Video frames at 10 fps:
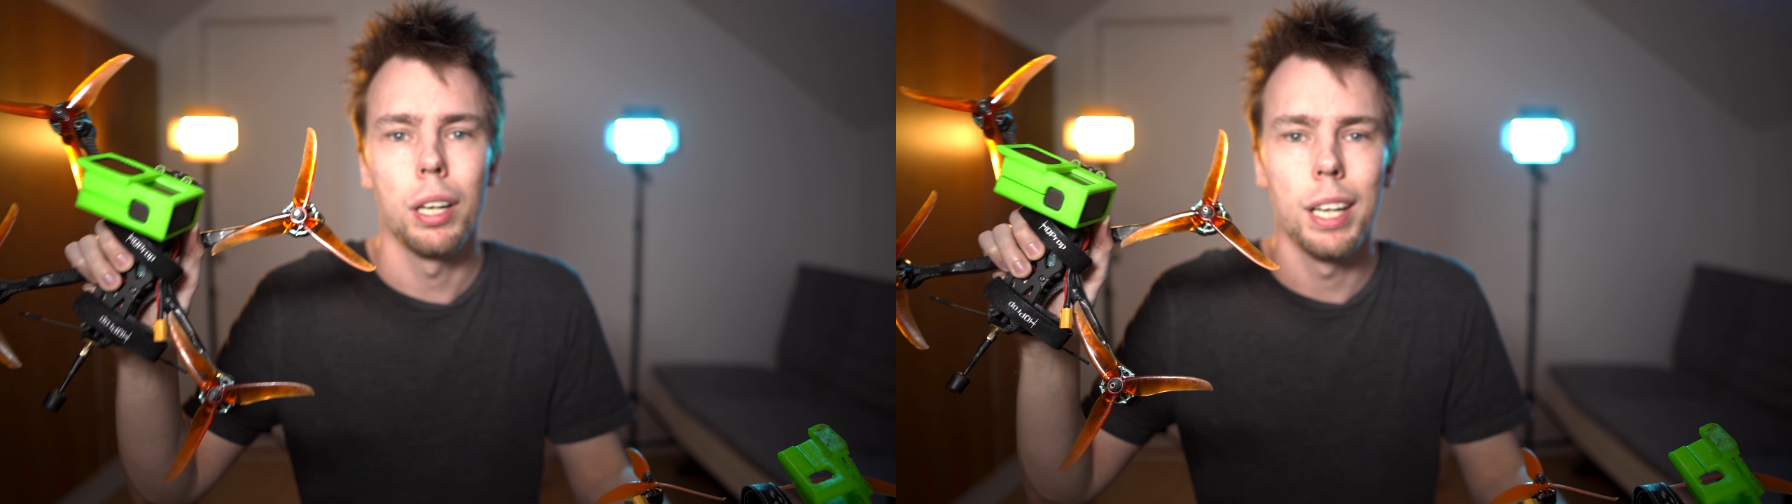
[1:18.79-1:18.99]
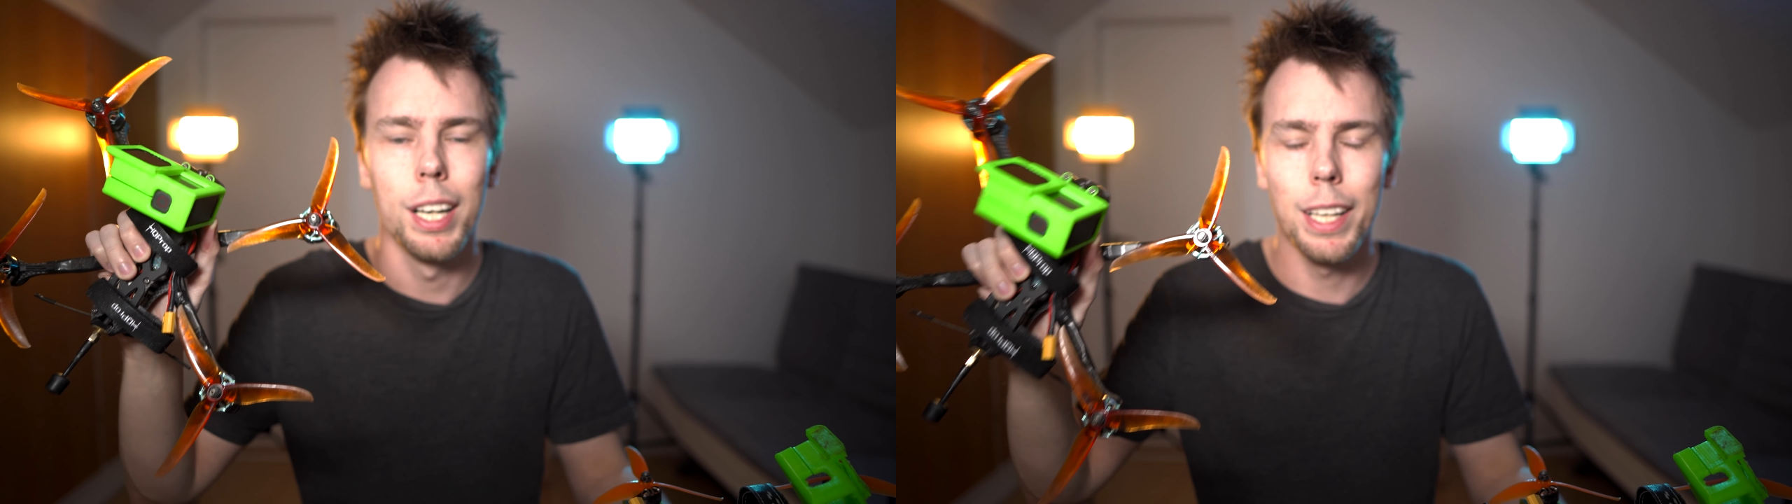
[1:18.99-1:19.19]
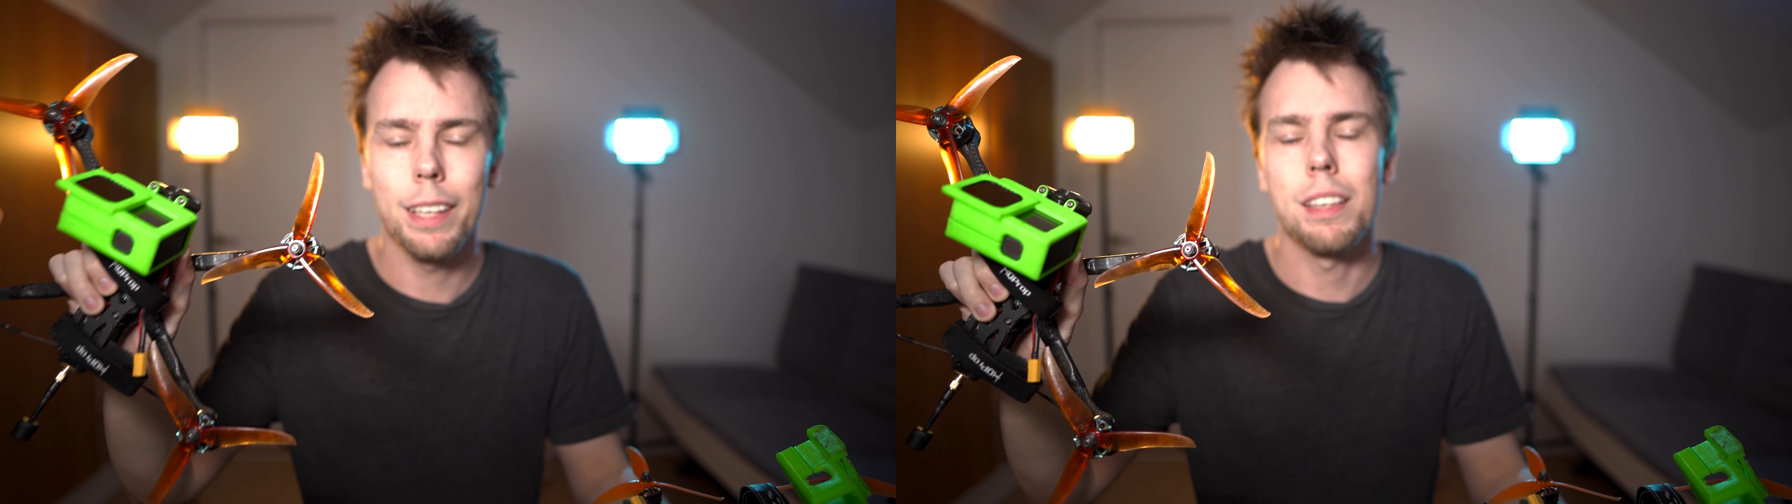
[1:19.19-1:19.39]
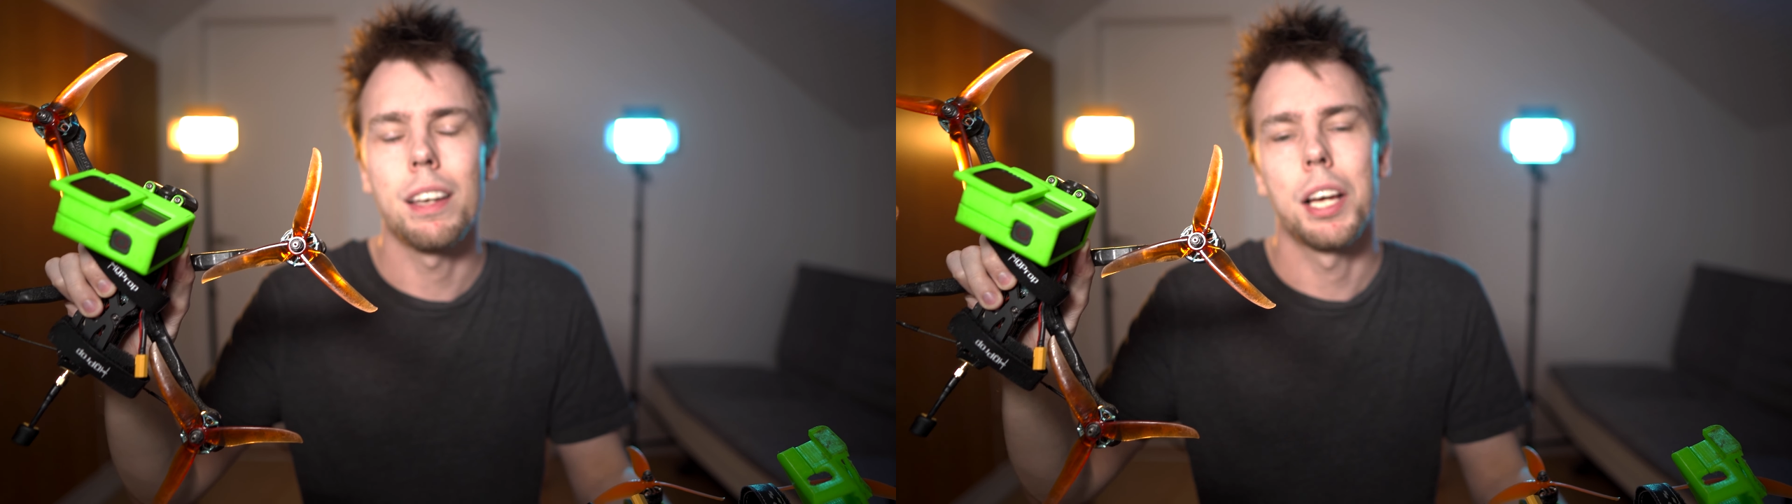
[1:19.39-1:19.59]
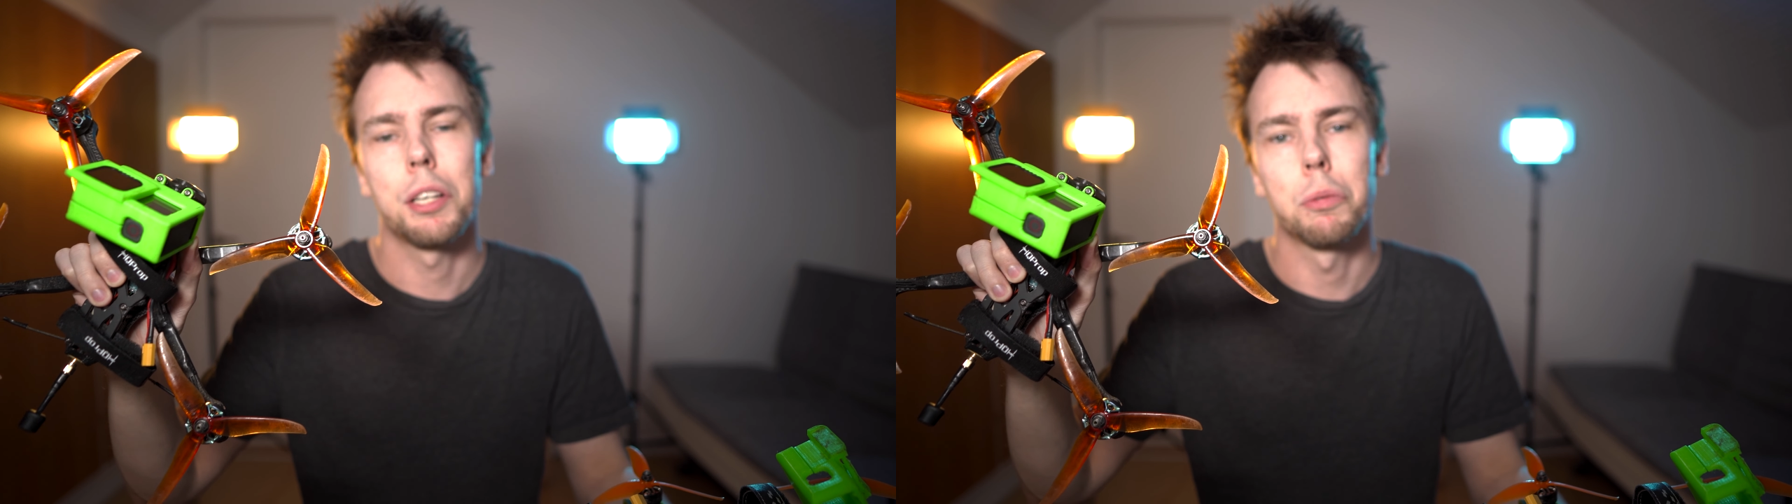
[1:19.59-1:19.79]
click the
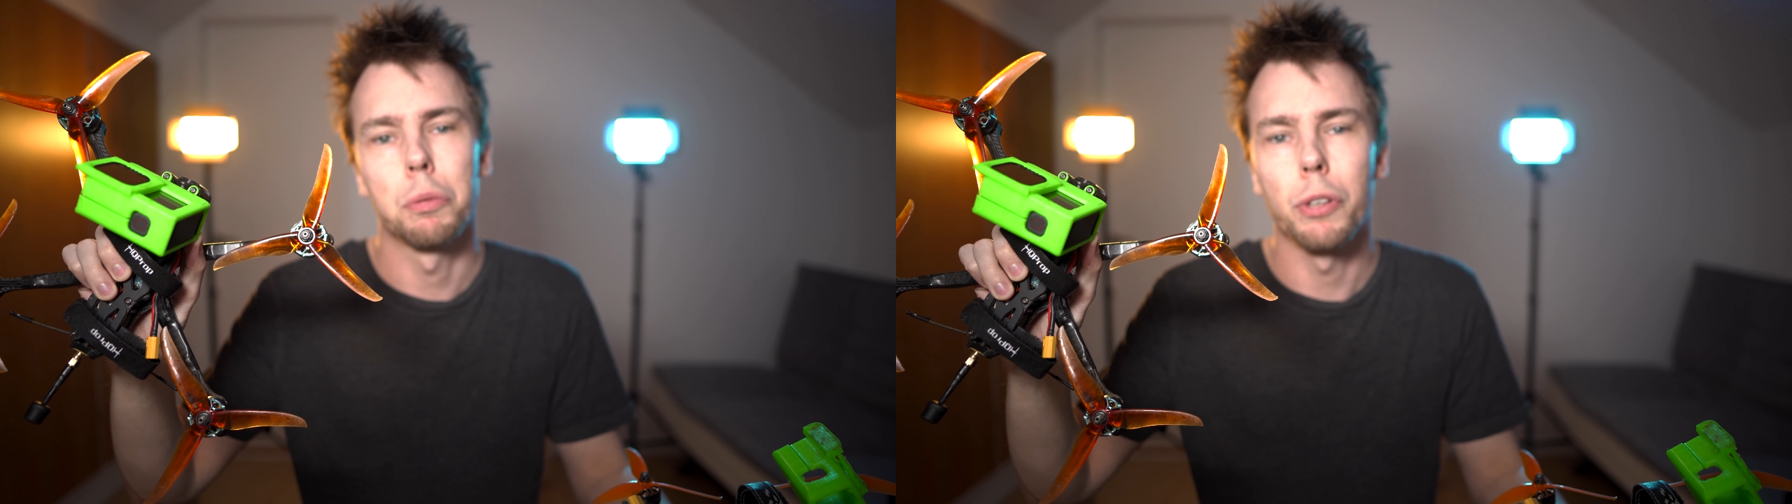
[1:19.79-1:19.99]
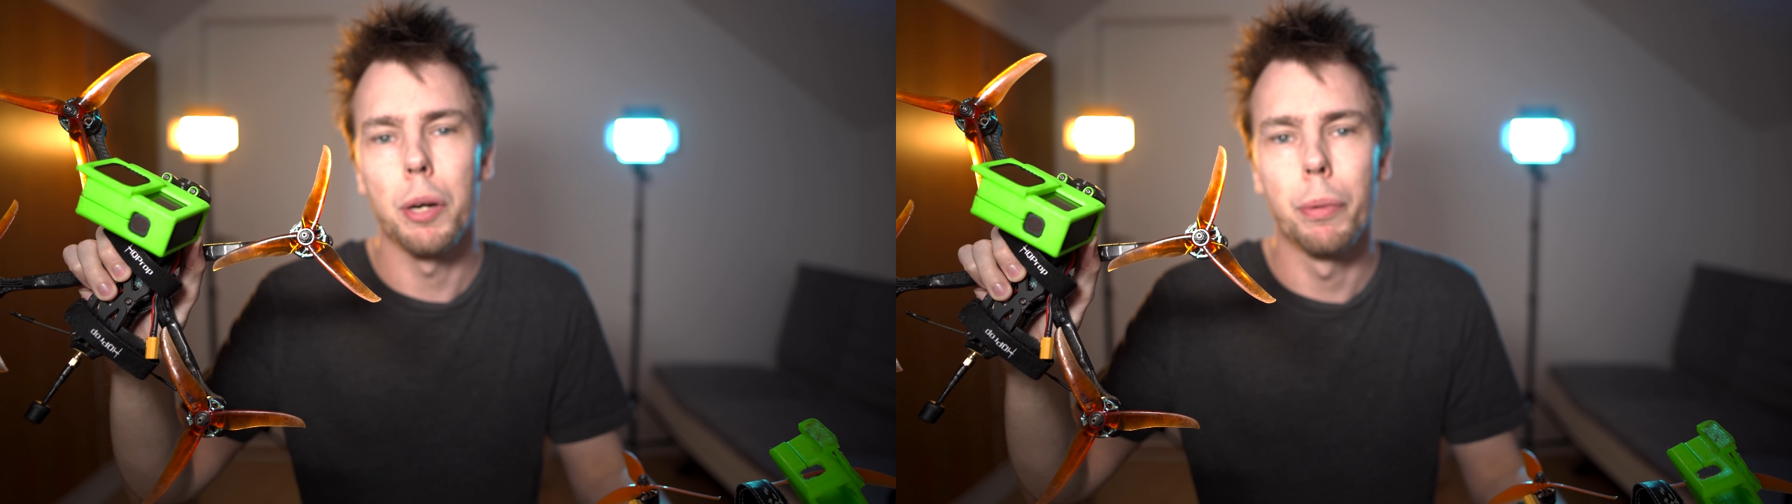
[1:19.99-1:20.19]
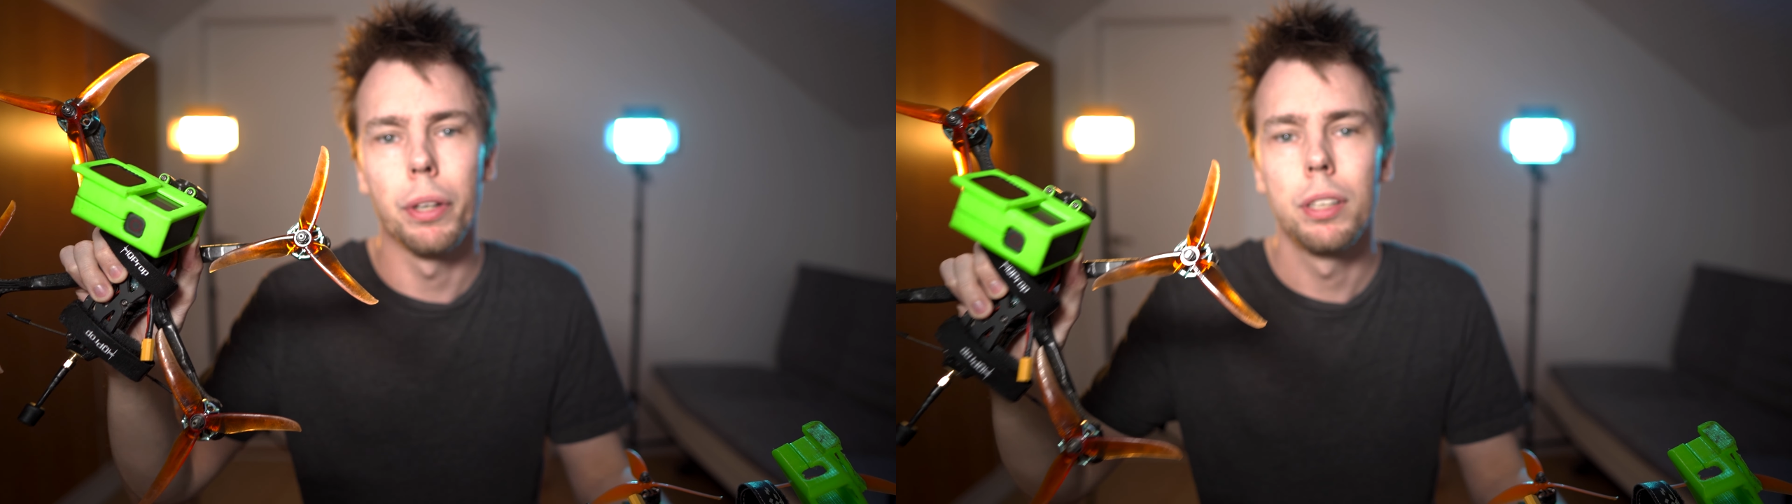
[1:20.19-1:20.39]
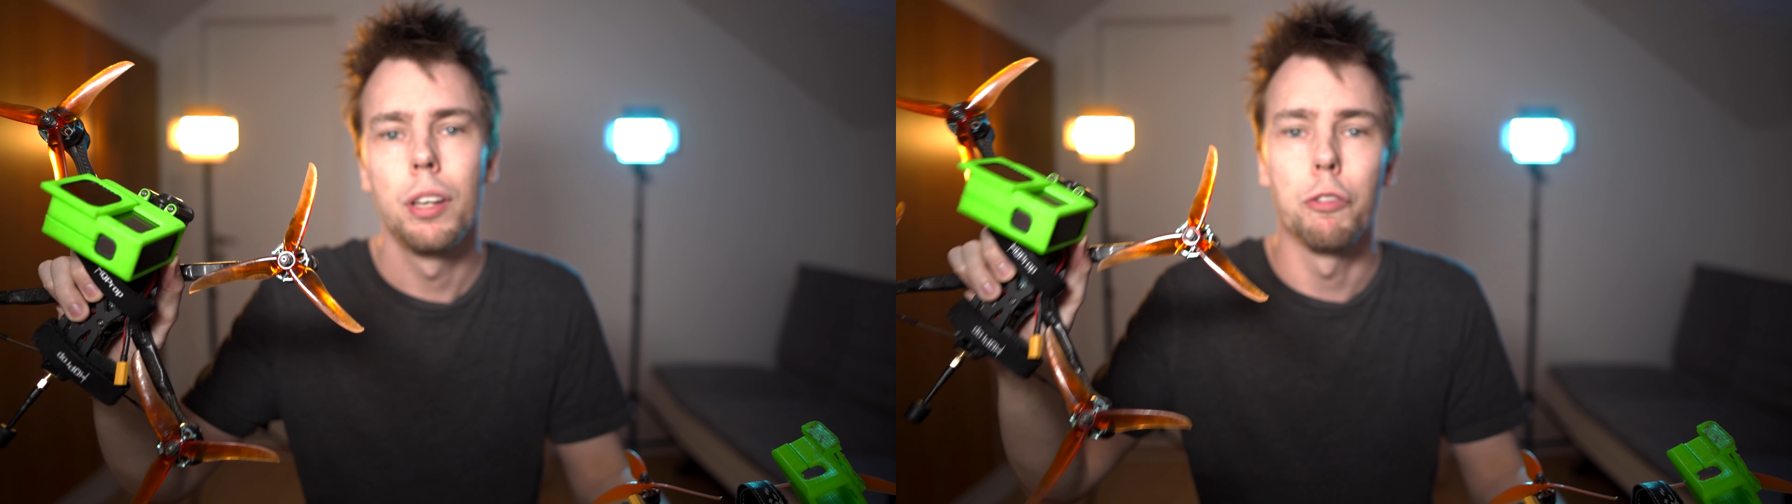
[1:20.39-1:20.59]
like and subscribe button